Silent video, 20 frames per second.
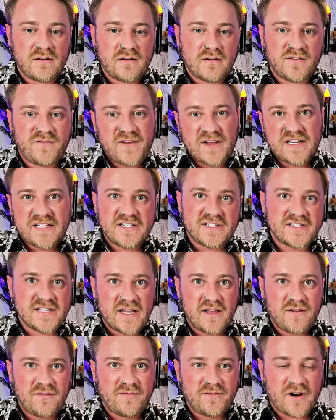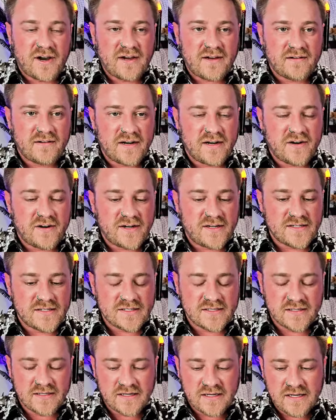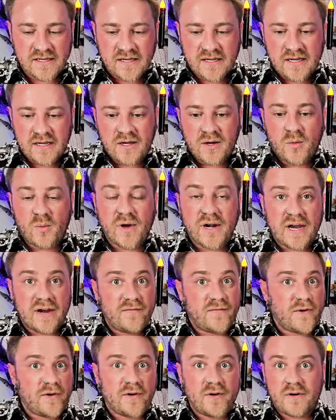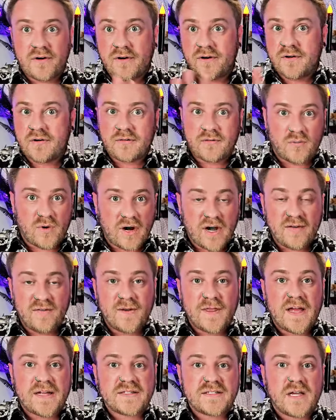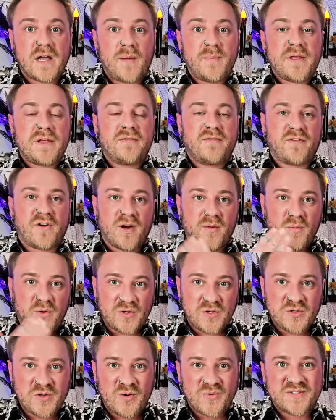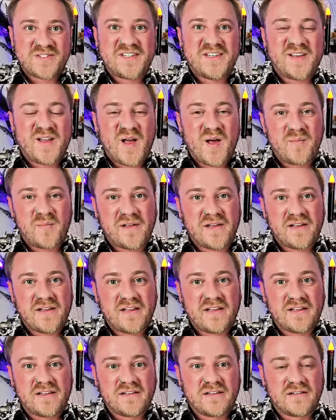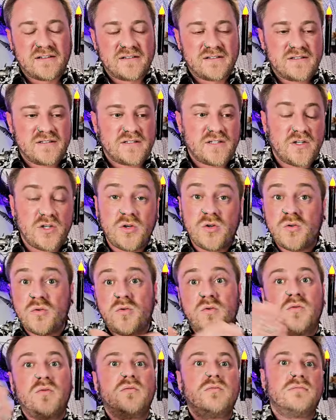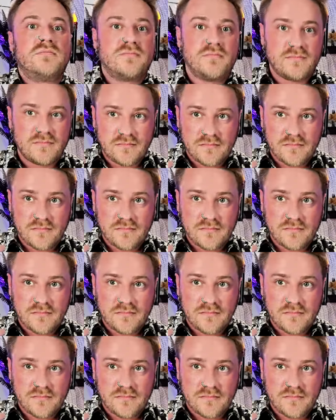You're feeling yourself, right, Aries? Whatever, wherever that's coming from, what you don't see coming is you